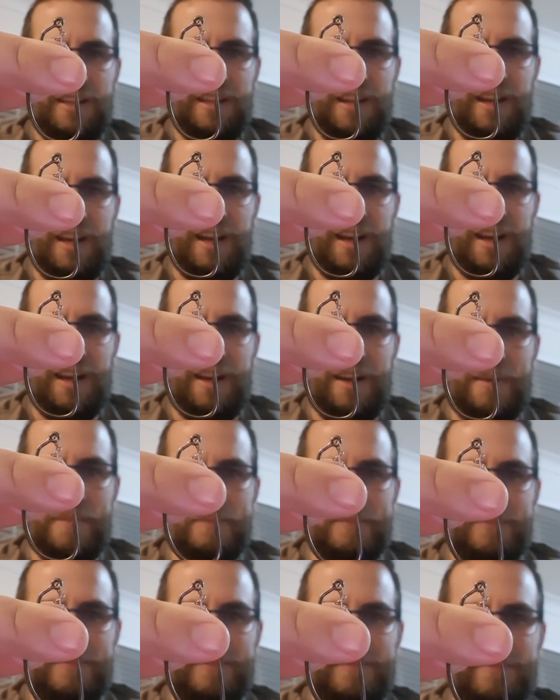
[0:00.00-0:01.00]
I
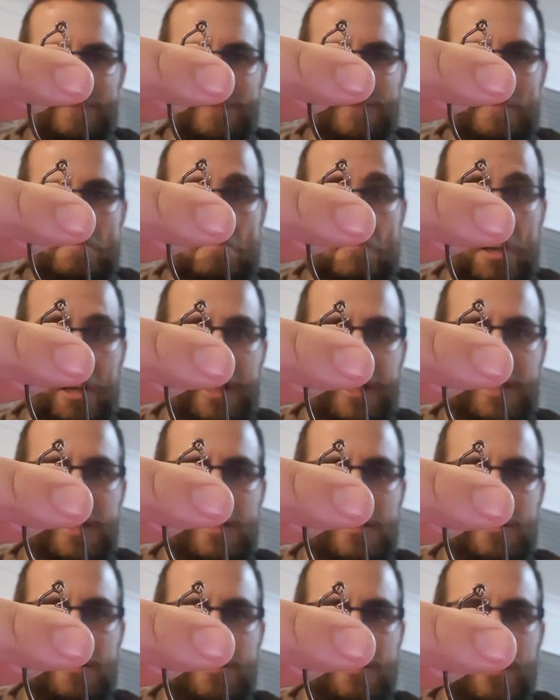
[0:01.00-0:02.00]

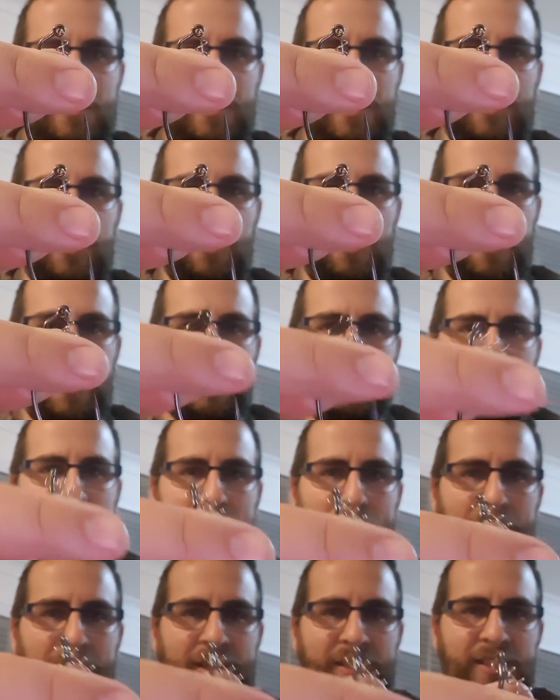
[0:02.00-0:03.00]
guess, aligned with the
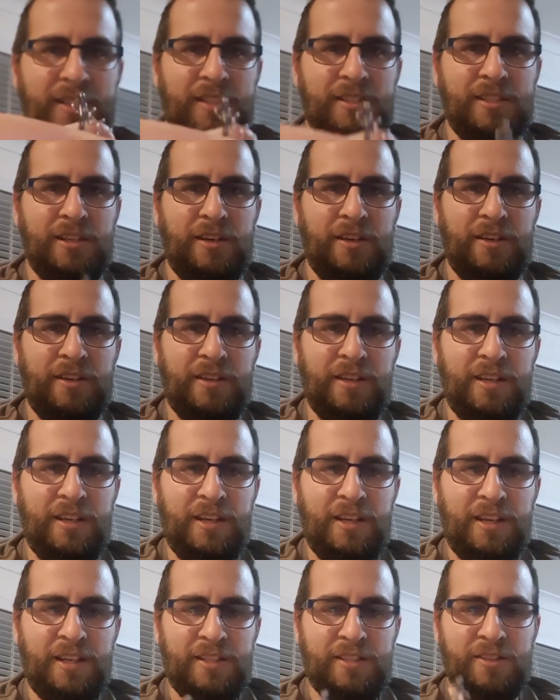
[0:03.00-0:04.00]
plastic, so
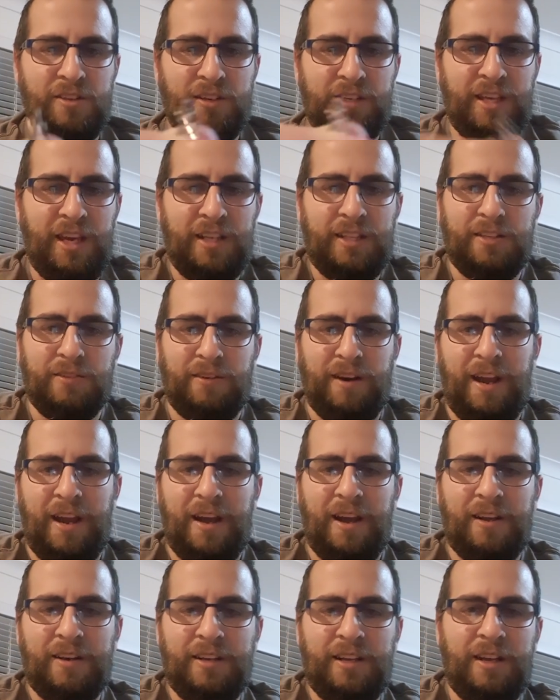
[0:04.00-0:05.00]
it's not kinked
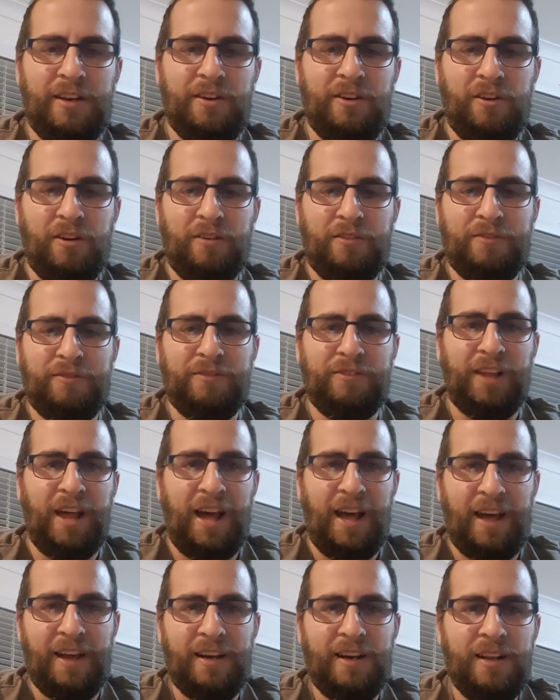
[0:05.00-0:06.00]
around and not
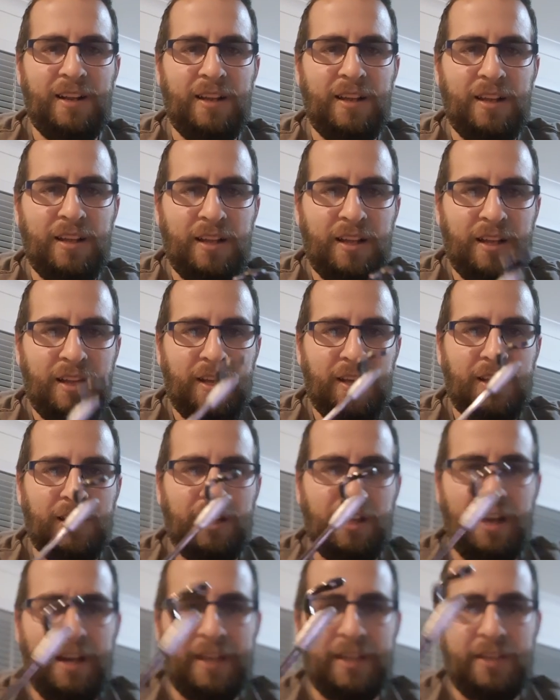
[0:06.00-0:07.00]
flat
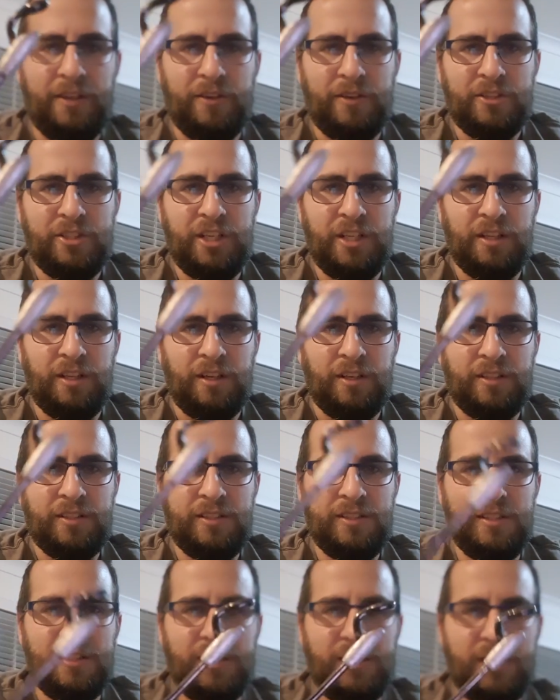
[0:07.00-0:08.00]
like your
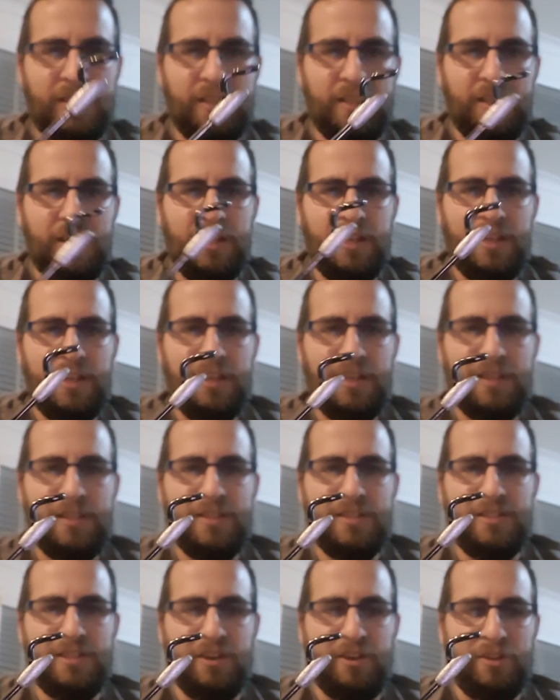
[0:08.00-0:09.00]
Chinlocks.
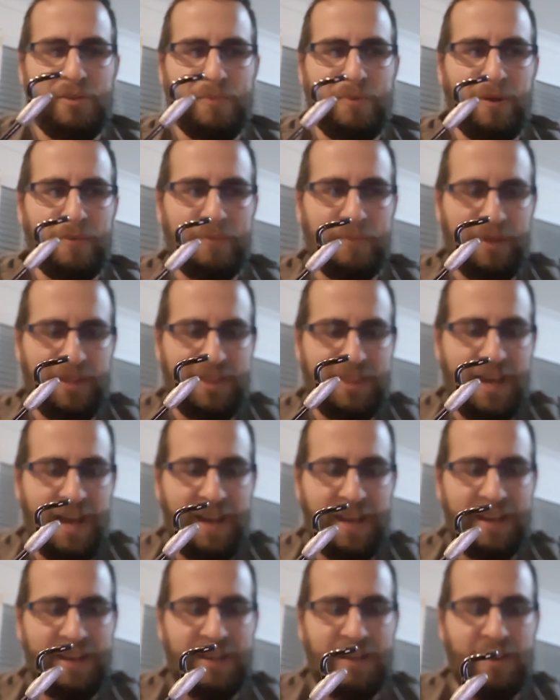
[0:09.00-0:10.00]
So the problem with
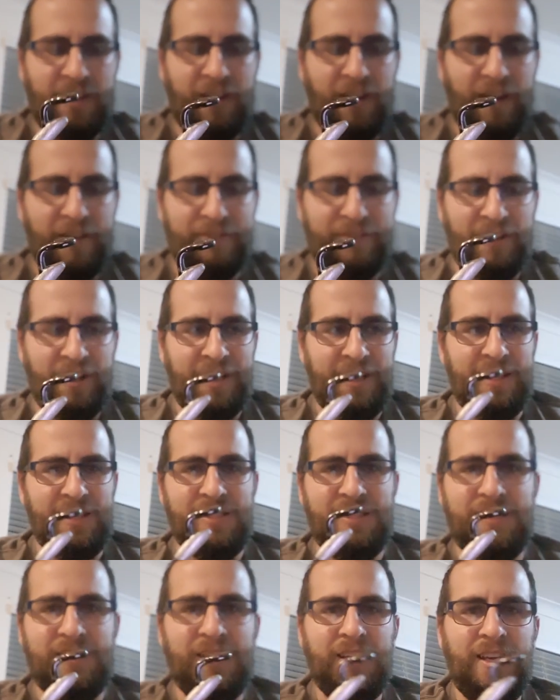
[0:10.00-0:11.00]
that, I find,
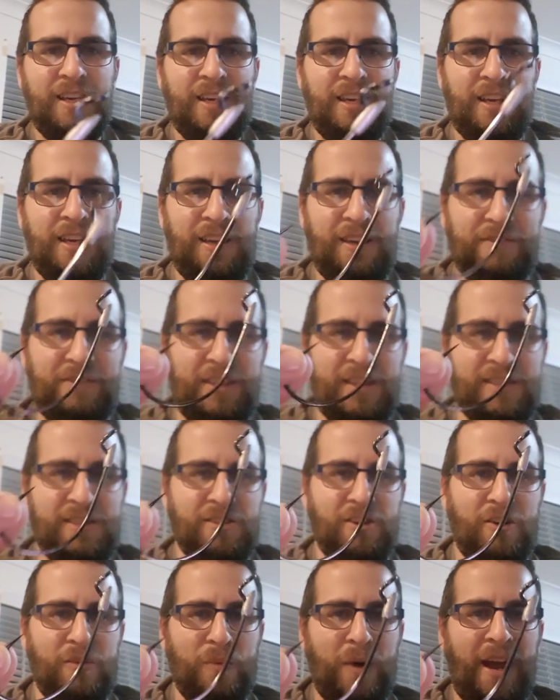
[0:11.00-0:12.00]
is if there's
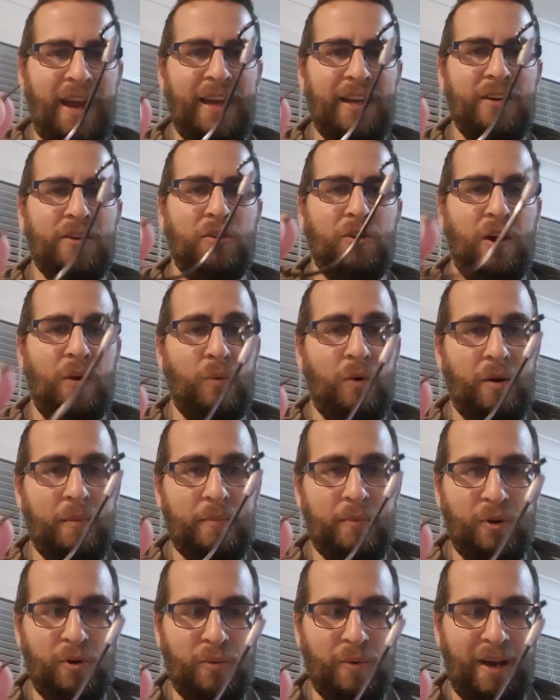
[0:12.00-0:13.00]
no weight or I want
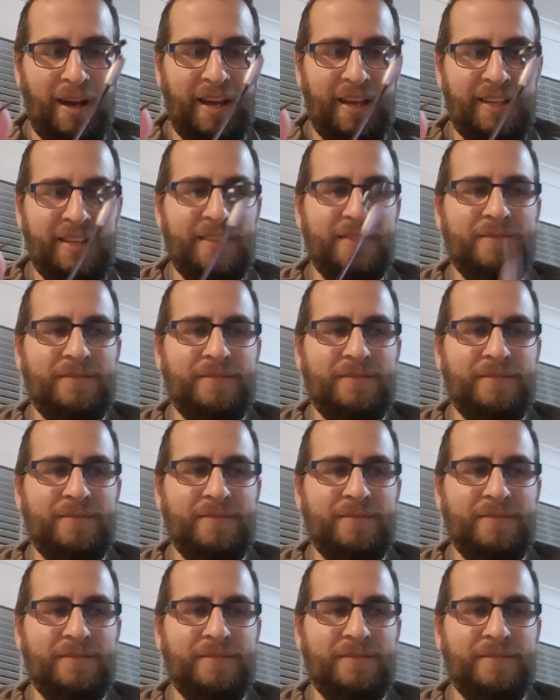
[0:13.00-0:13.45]
more weight,